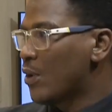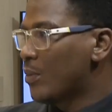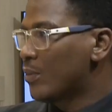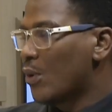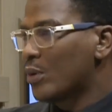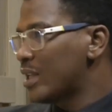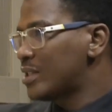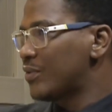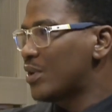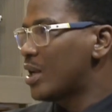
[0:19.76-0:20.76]
home? Or oh,
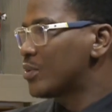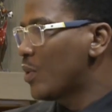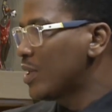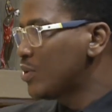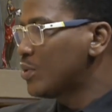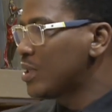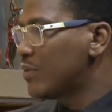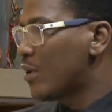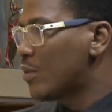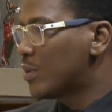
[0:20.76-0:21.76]
let's even ask, when did you
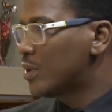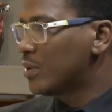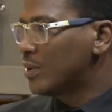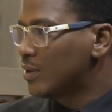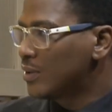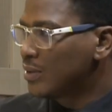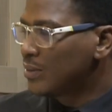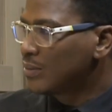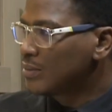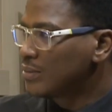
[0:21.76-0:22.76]
leave home?
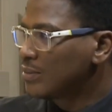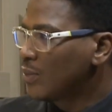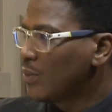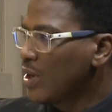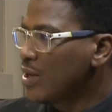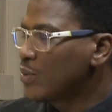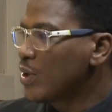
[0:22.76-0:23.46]
What age you,